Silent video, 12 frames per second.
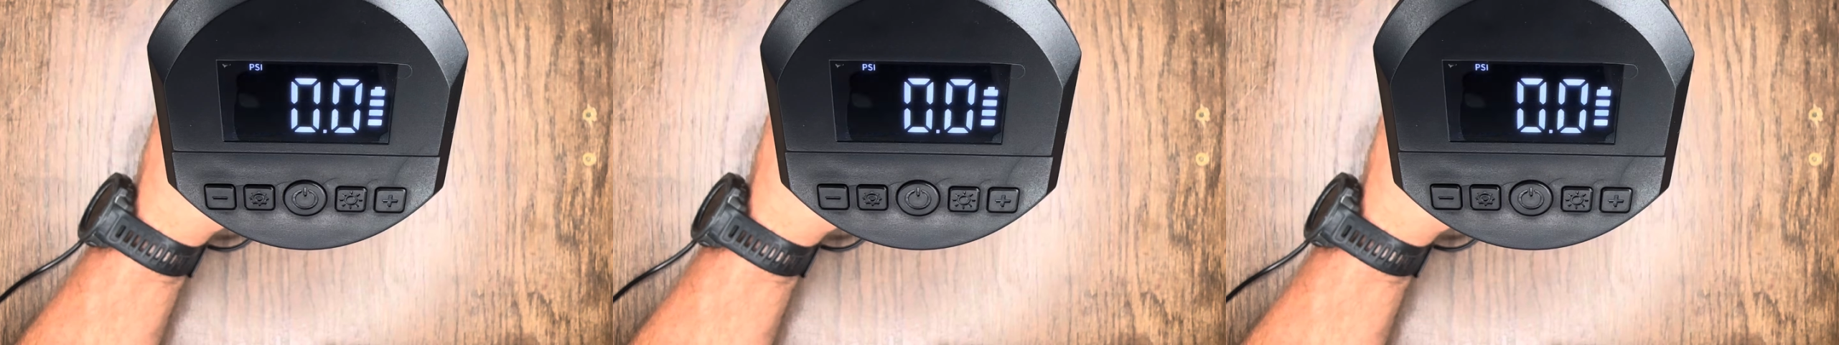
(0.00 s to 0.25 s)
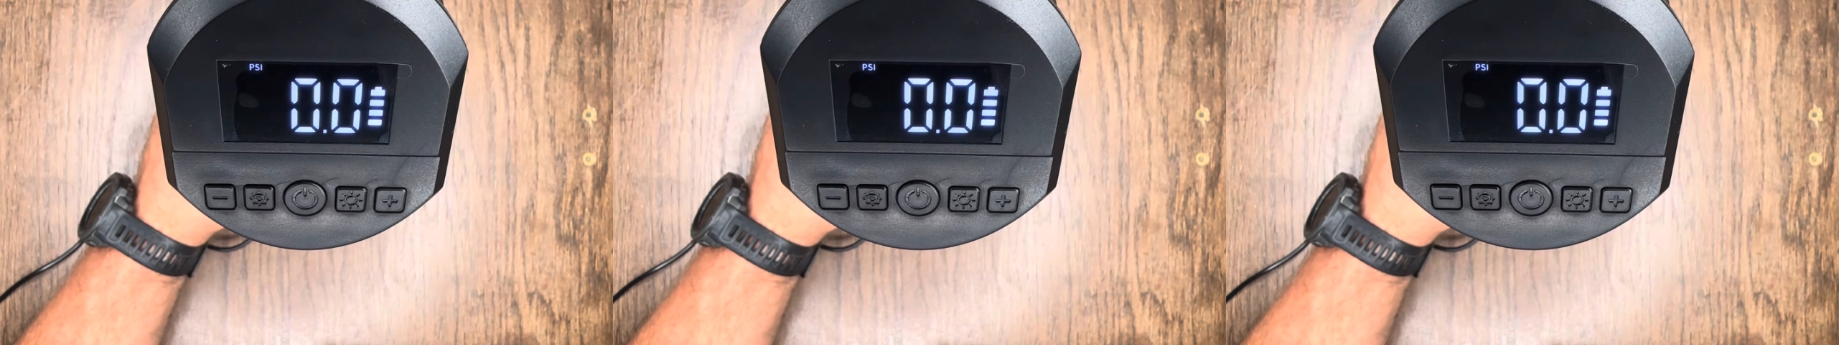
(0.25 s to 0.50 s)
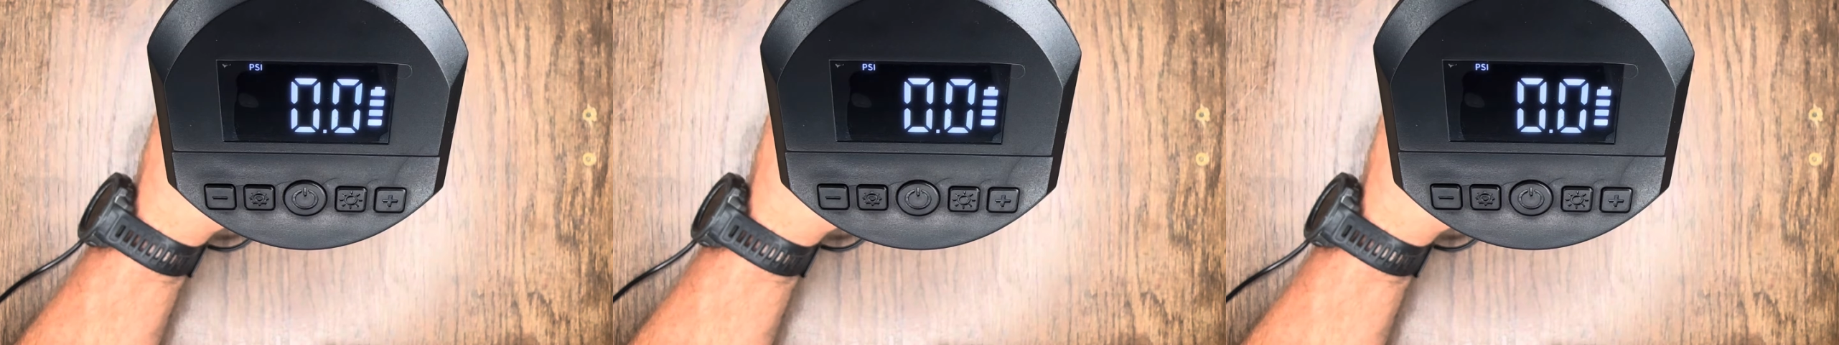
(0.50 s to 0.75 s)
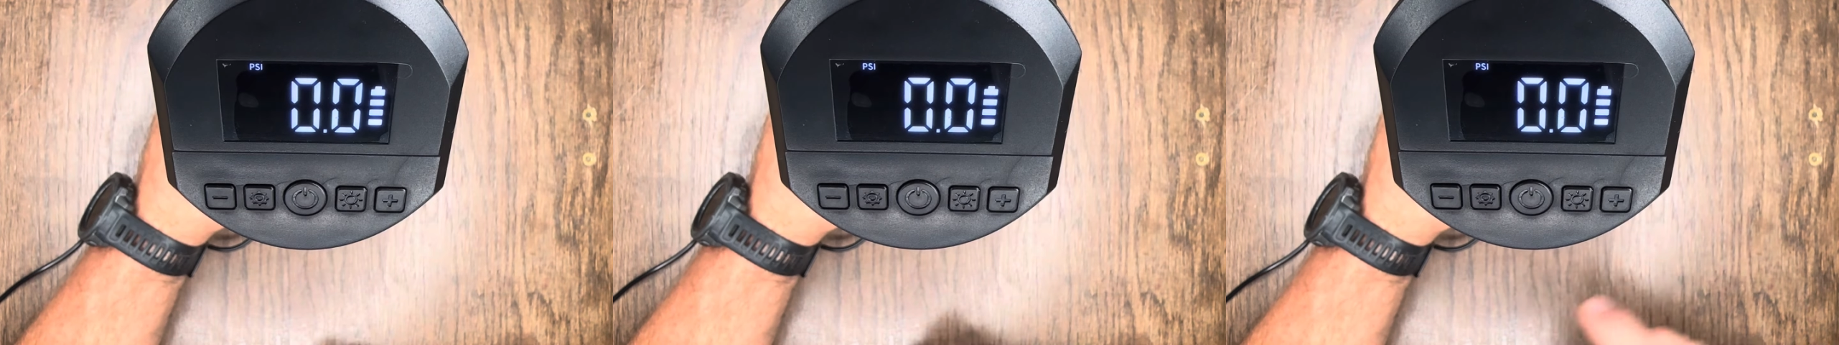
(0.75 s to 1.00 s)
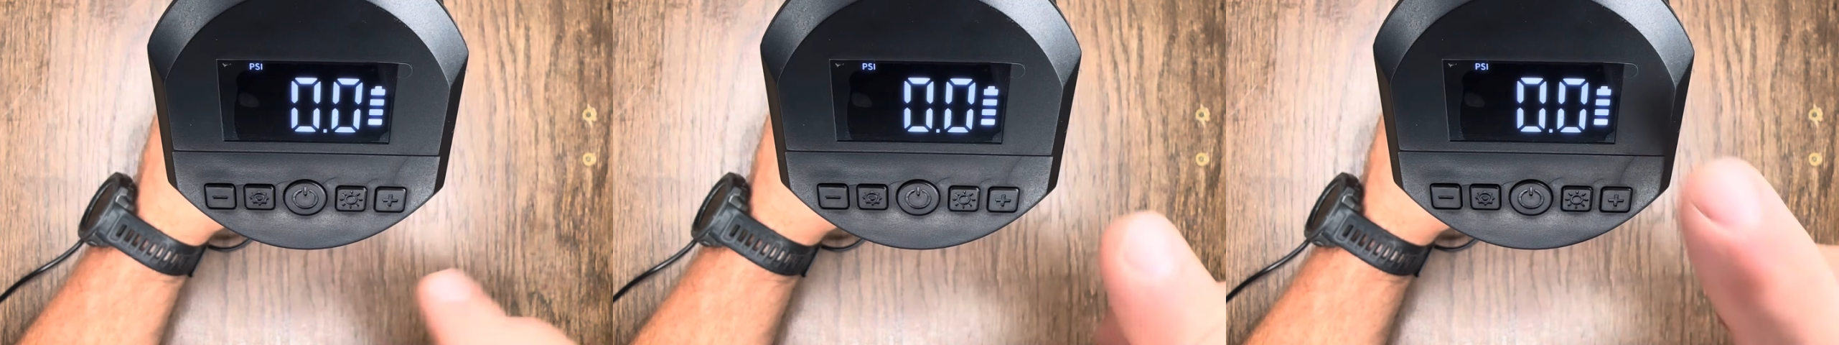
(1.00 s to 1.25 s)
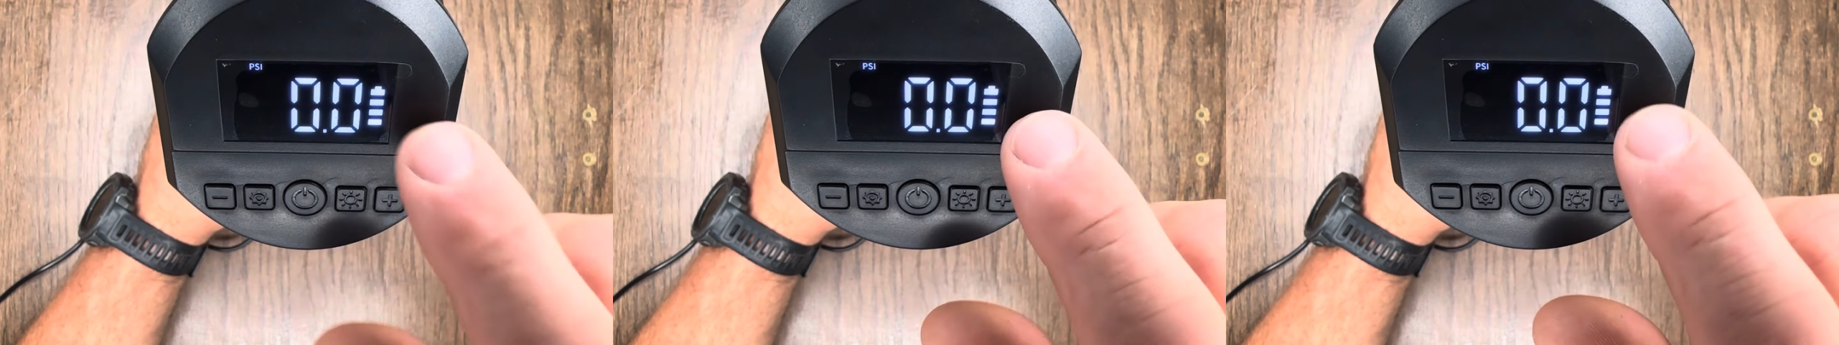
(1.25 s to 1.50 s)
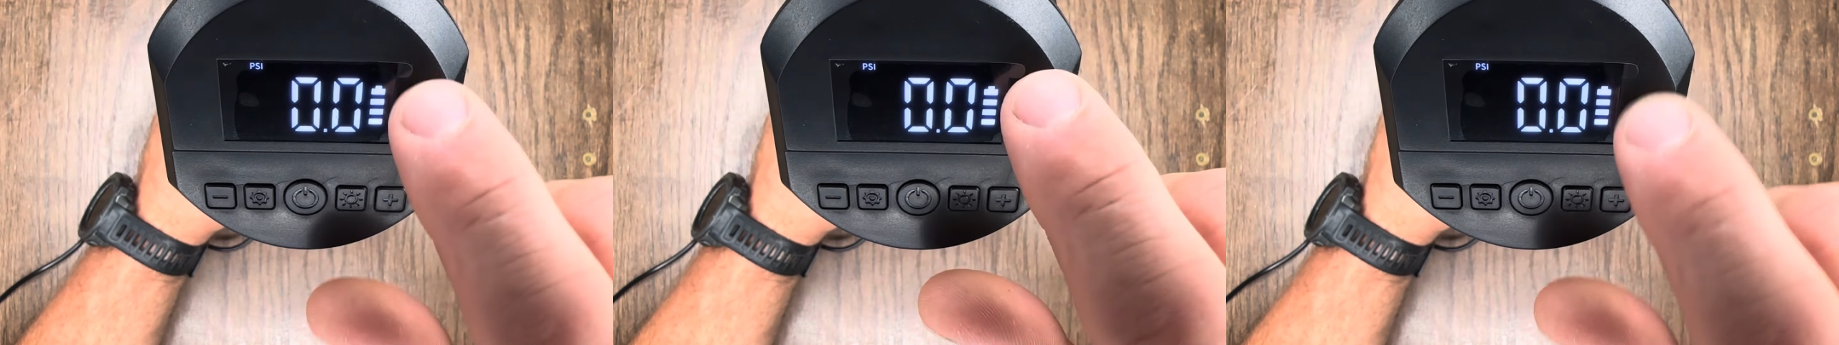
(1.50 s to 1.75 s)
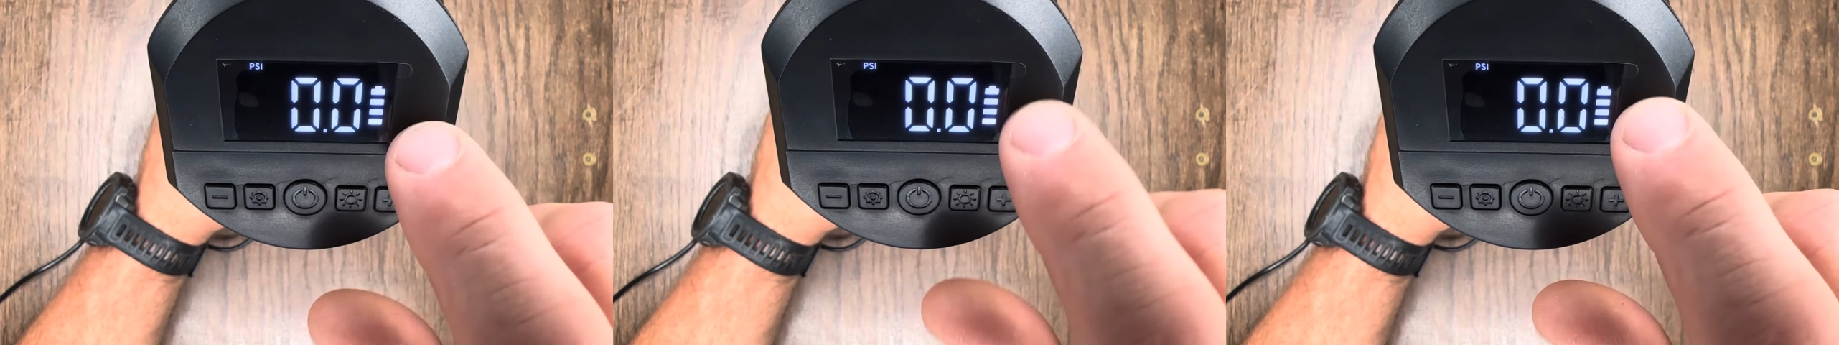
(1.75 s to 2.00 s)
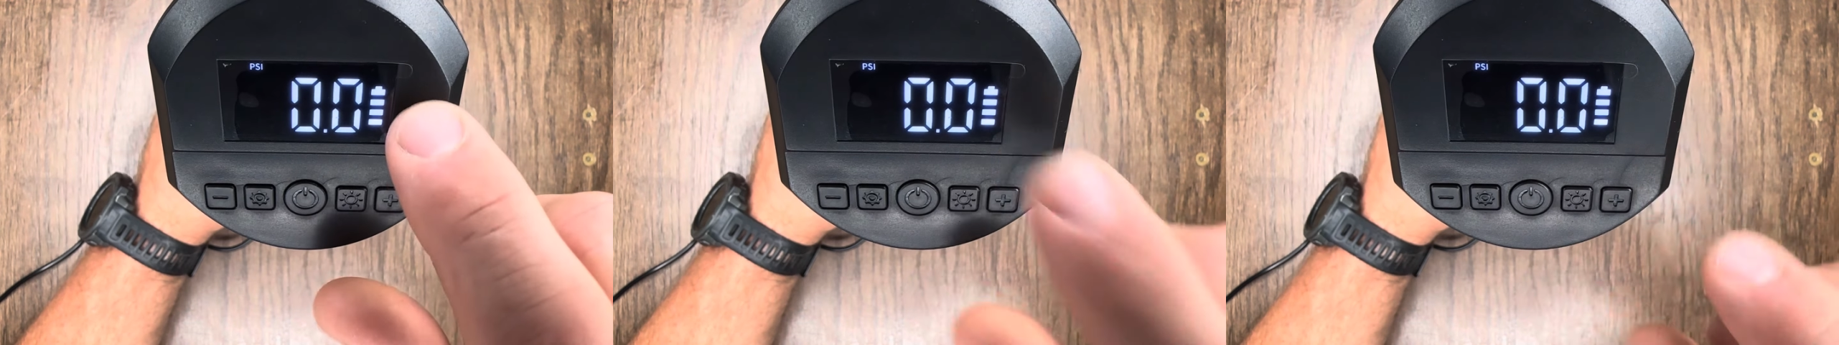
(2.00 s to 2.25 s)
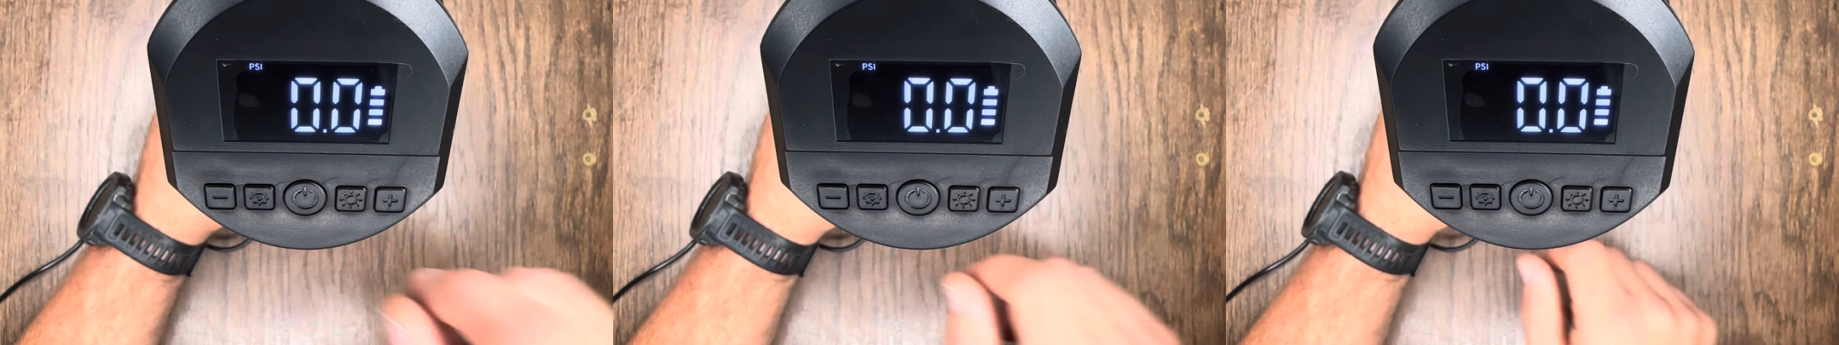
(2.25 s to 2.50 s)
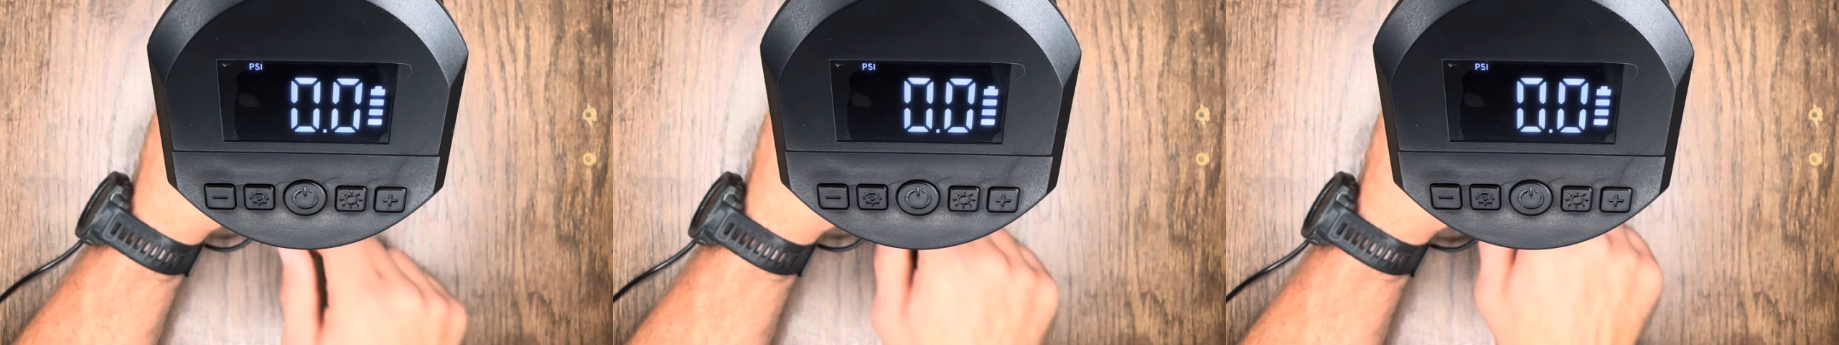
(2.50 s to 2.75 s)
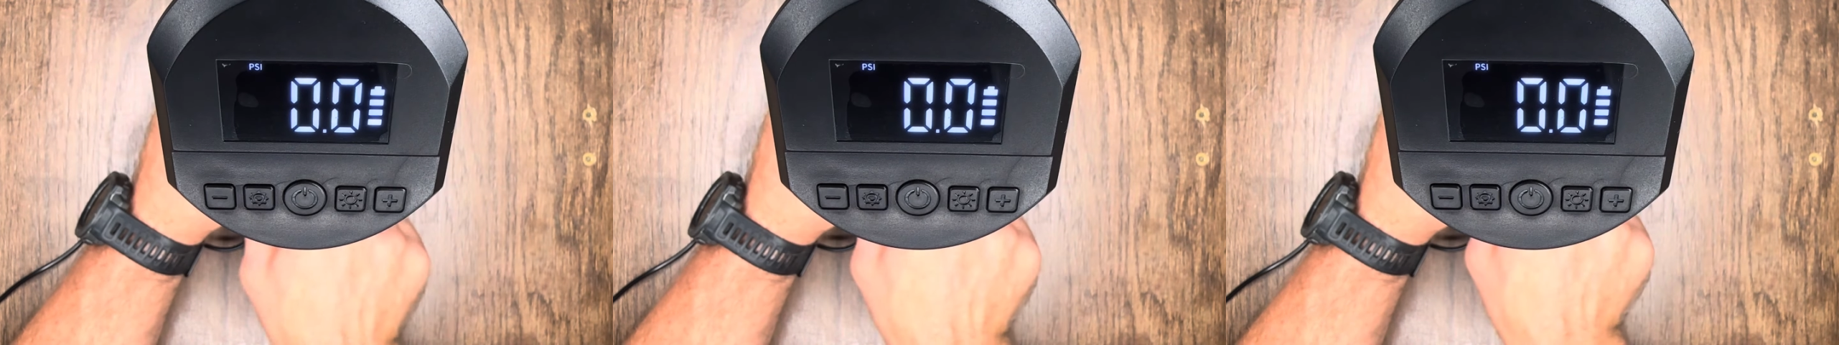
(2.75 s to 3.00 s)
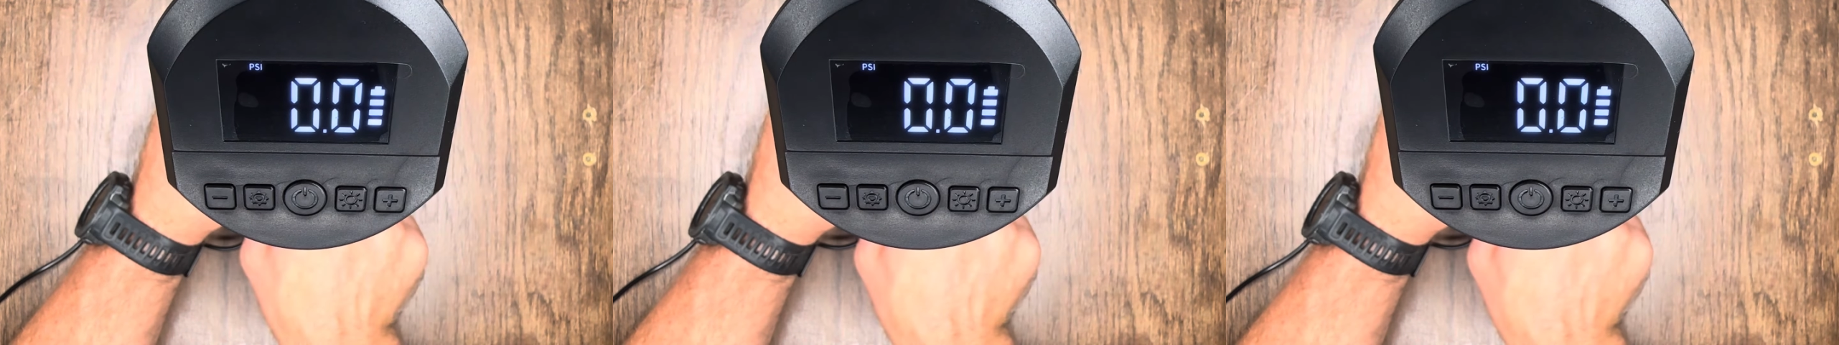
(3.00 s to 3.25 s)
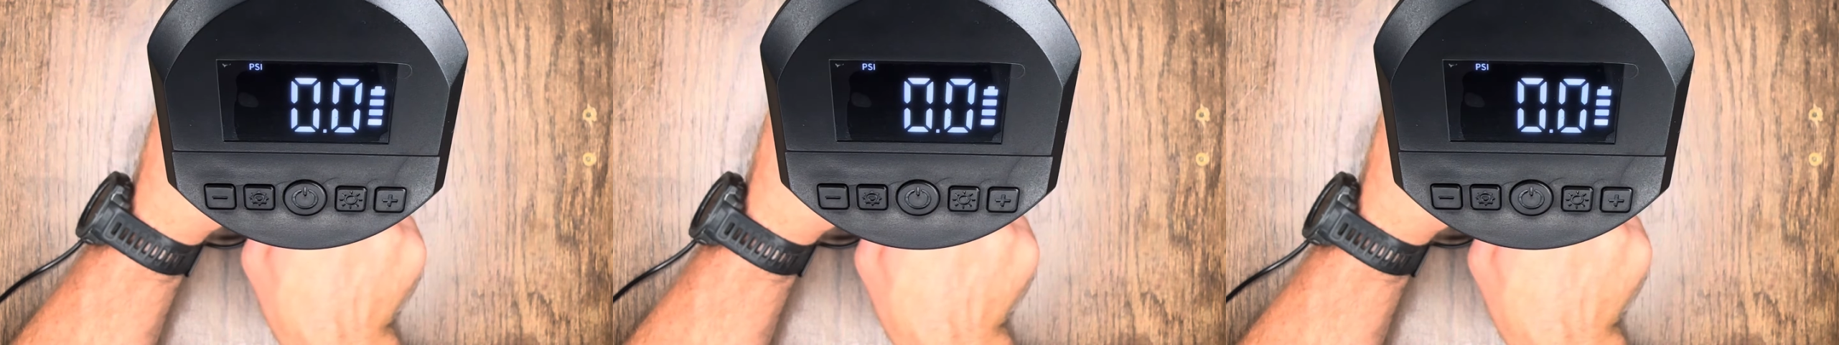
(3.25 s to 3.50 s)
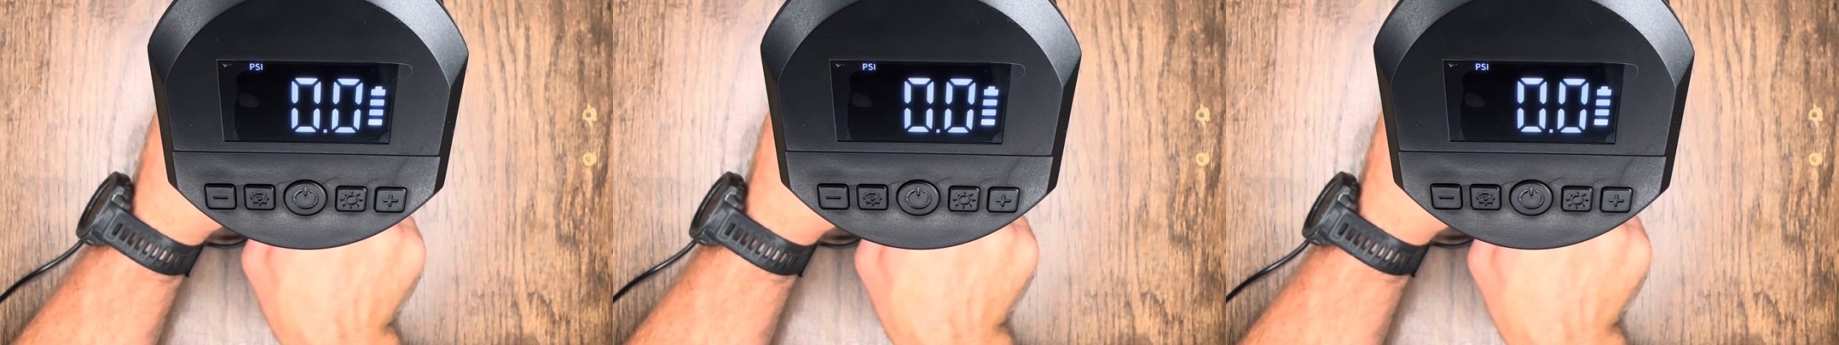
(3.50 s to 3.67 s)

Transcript: Nobody's mouth can be seen.